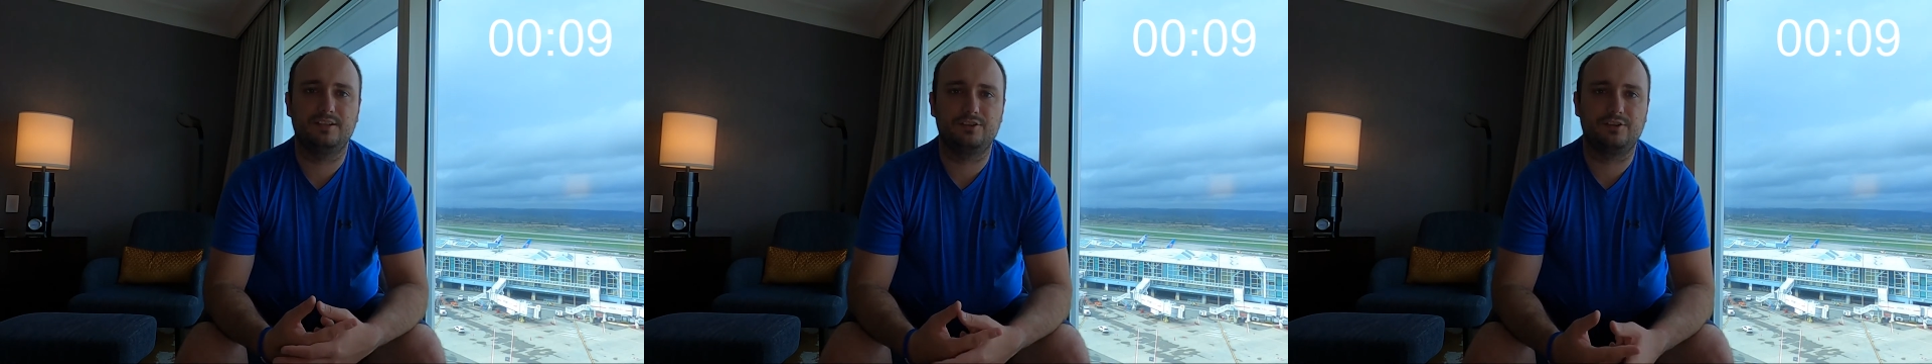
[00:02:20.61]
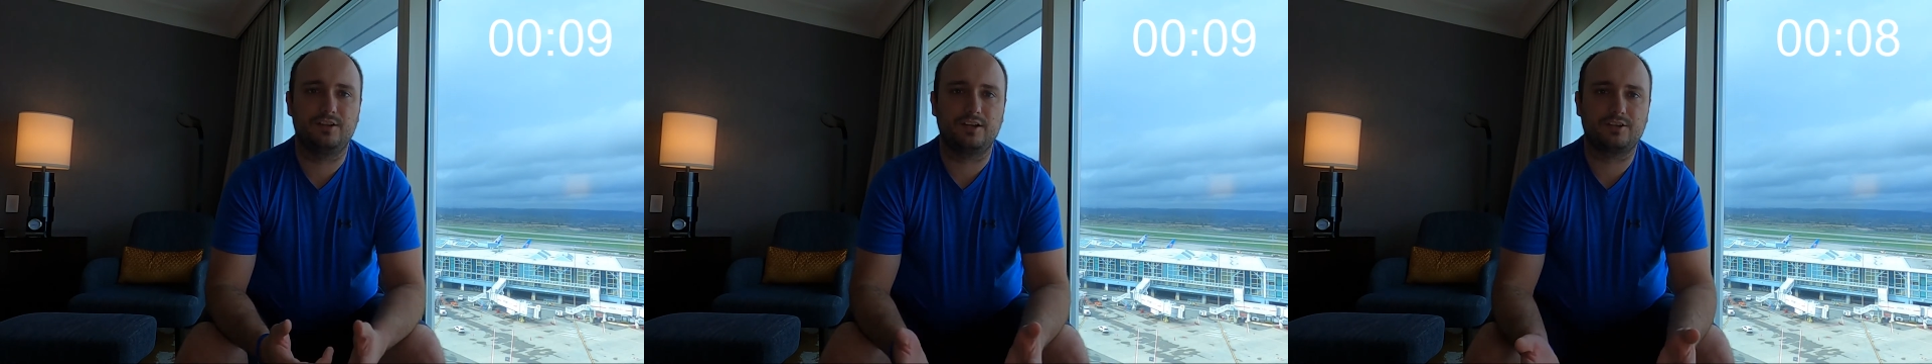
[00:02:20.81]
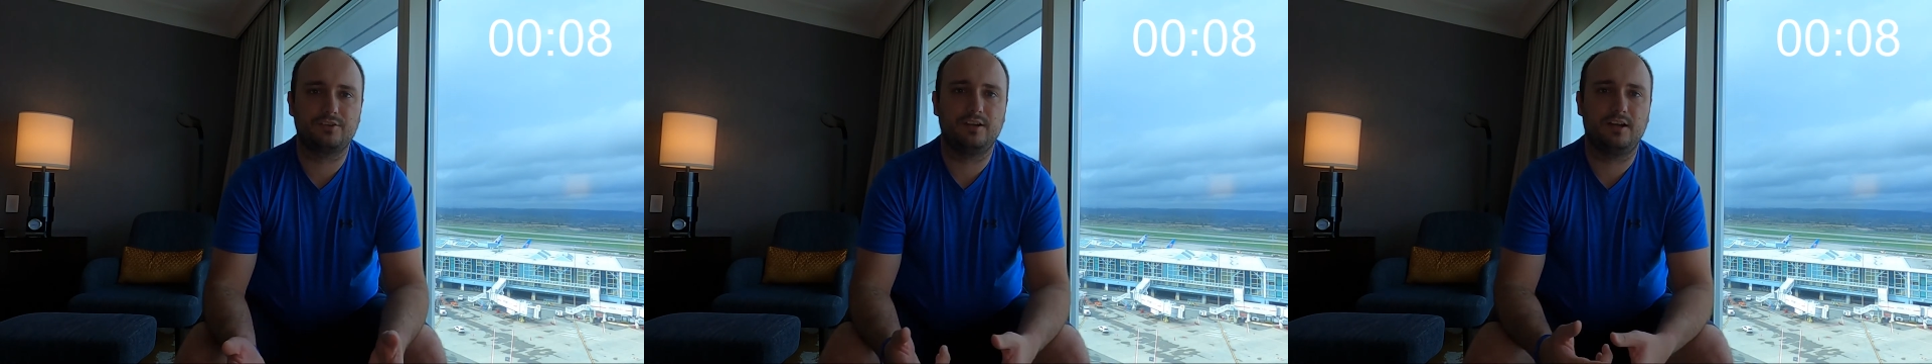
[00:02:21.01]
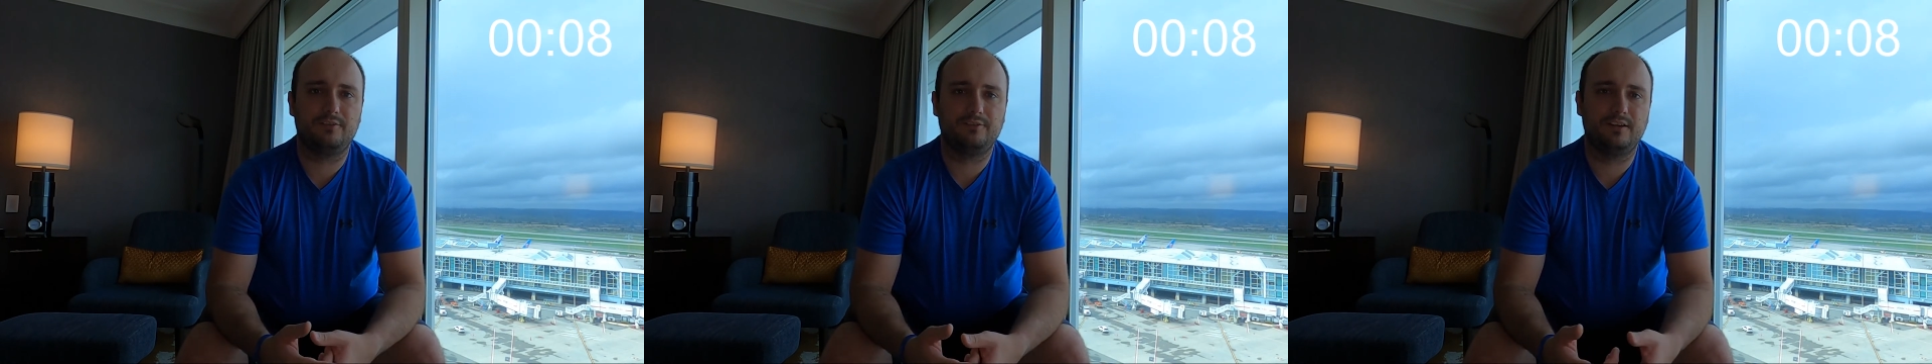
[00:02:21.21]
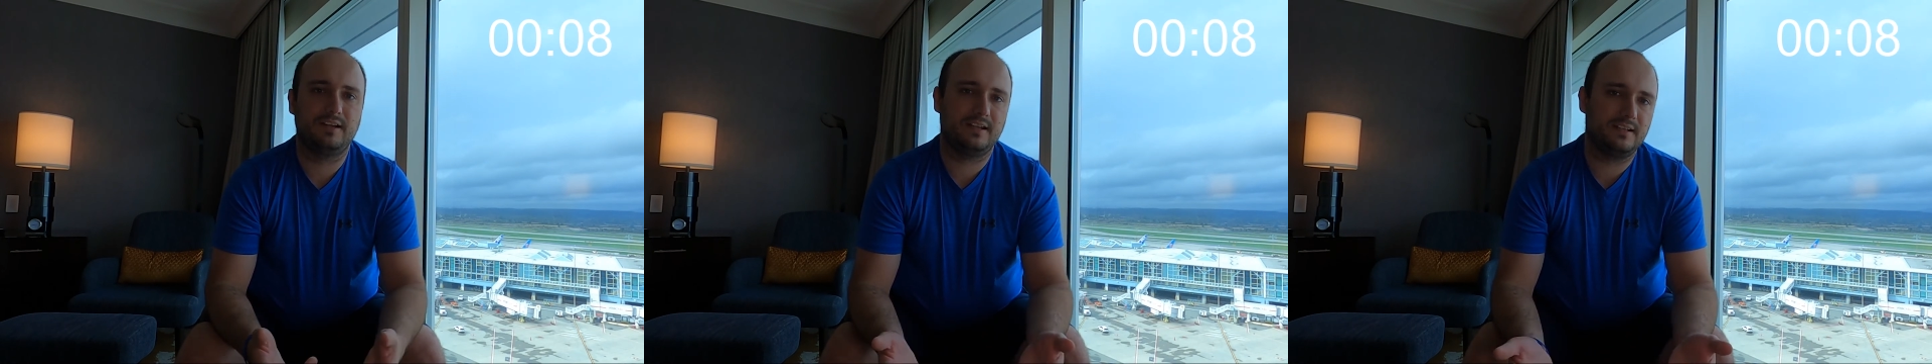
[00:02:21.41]
introductory
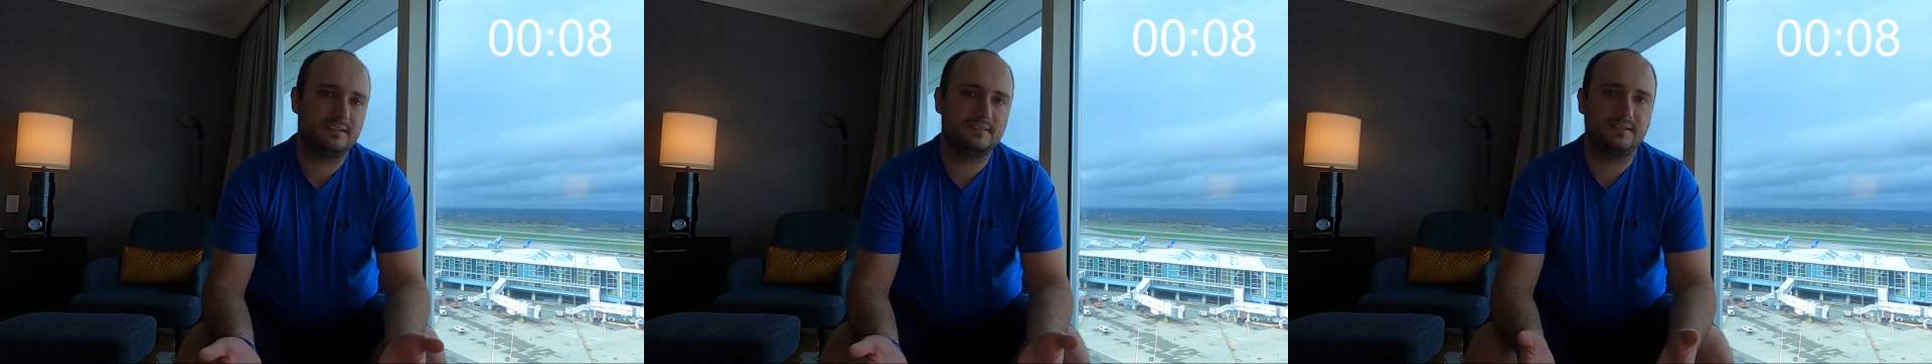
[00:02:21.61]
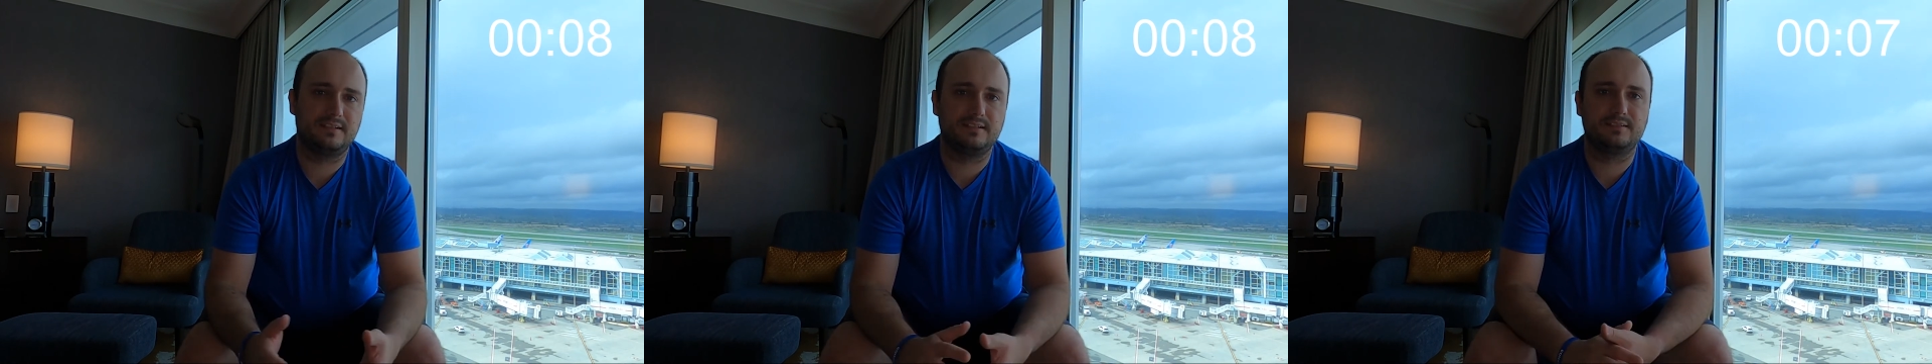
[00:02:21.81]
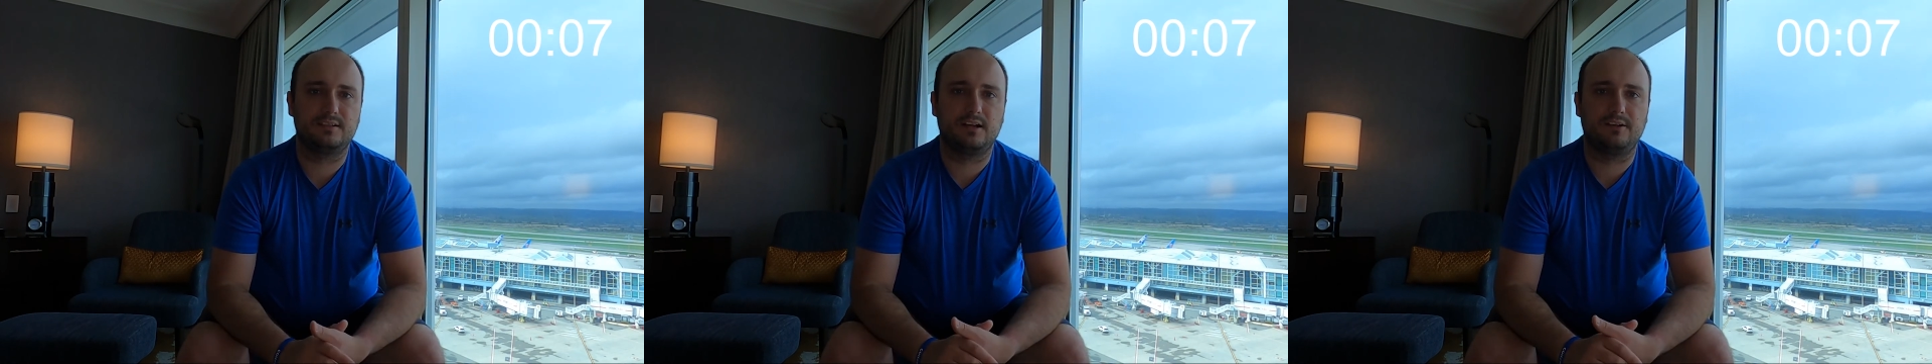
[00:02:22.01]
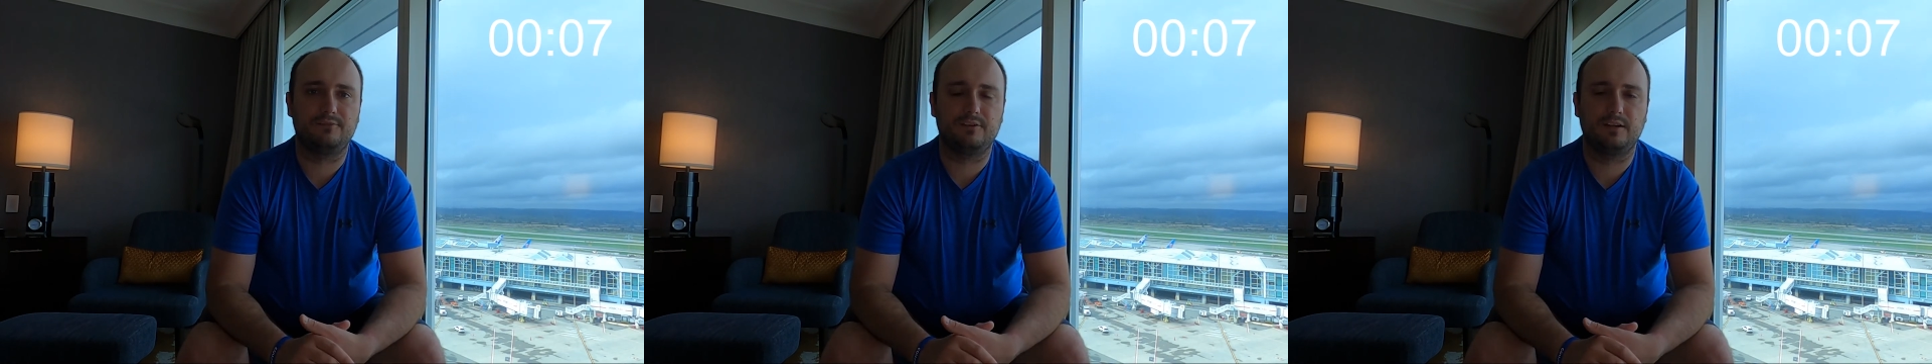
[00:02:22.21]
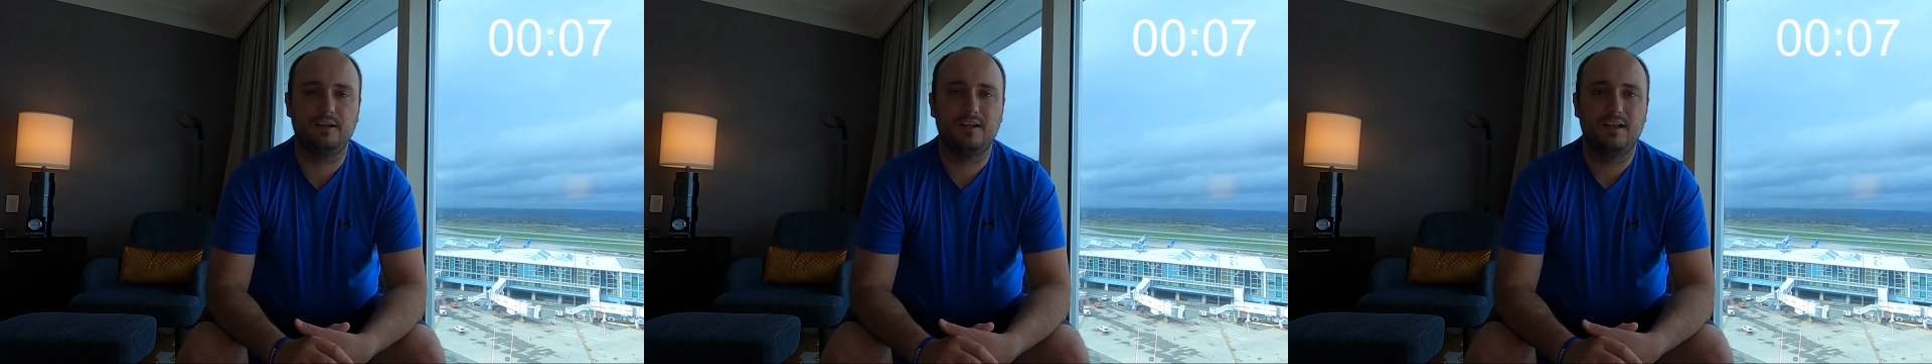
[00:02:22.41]
offer, it is a decent
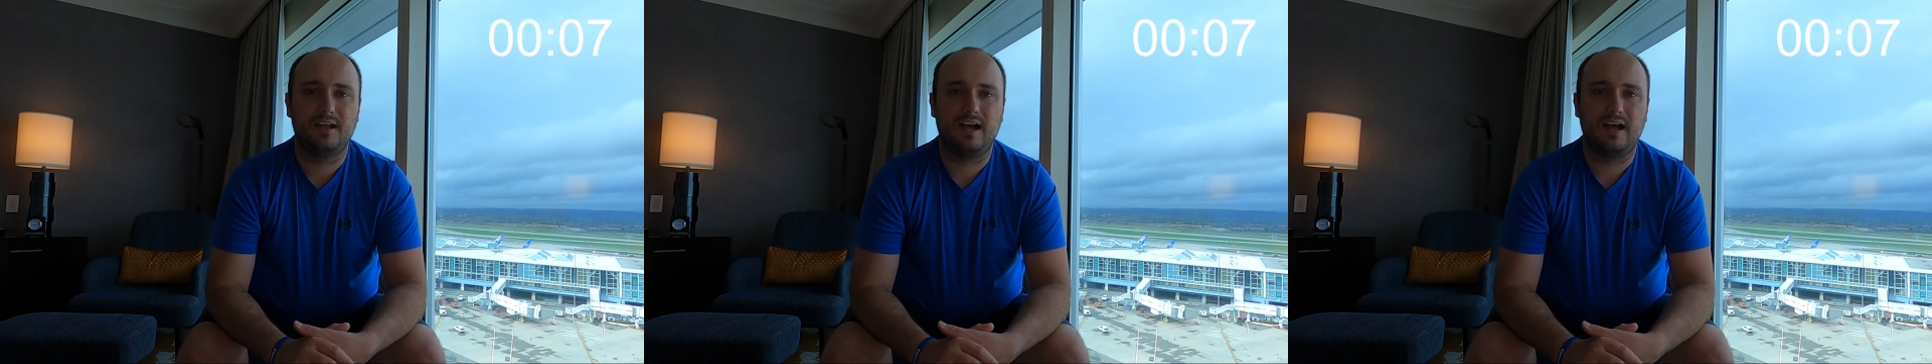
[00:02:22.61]
offer,